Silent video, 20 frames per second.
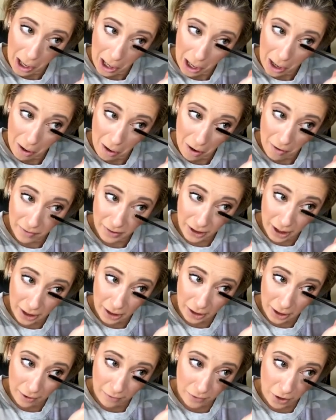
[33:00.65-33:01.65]
I don't have a lot
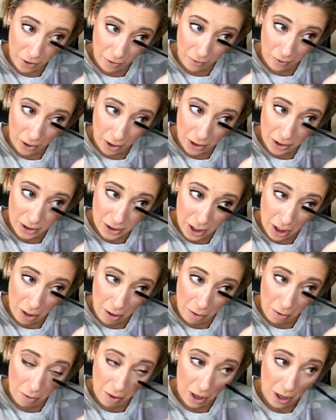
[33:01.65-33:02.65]
of leftover,
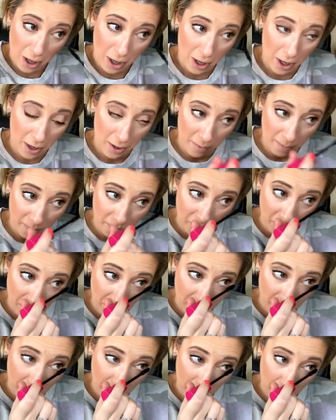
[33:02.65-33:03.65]
so
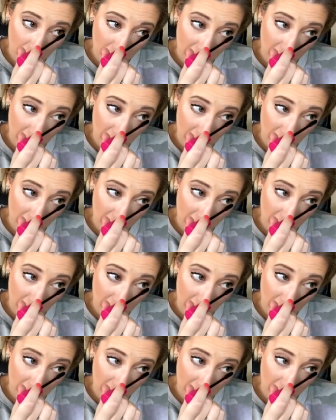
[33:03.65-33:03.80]
for